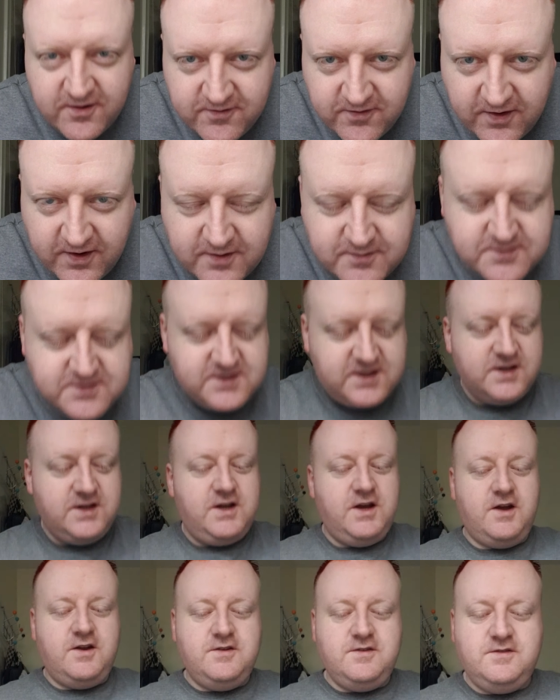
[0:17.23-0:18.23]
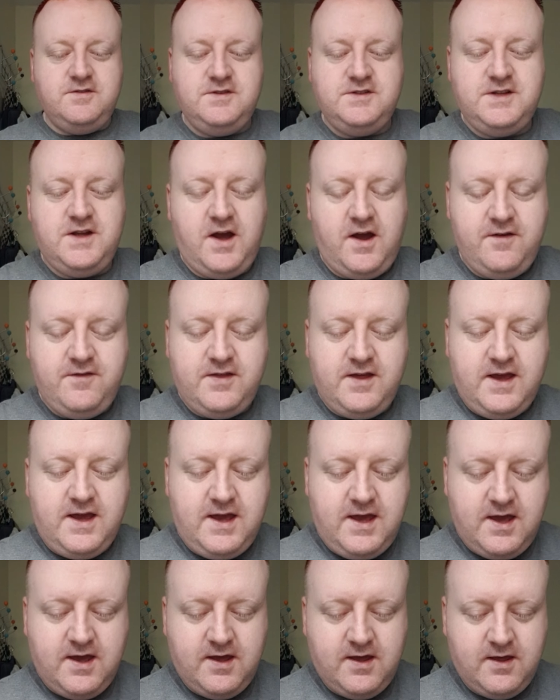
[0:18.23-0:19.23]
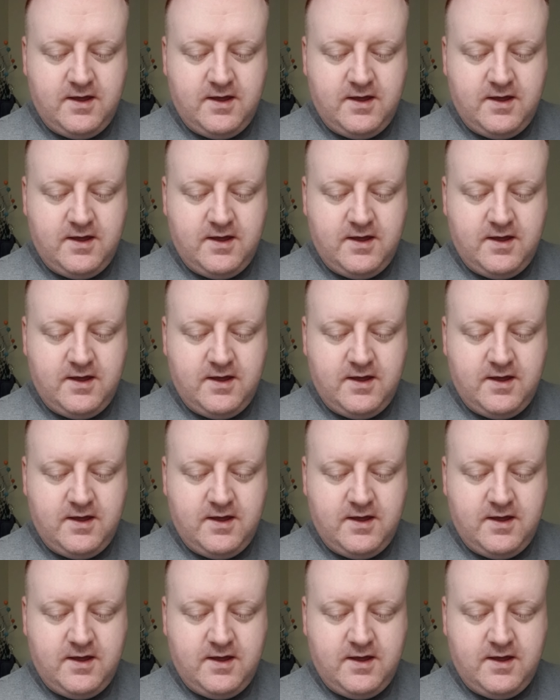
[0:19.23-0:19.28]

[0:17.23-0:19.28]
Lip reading: I'm just gonna go and do it over the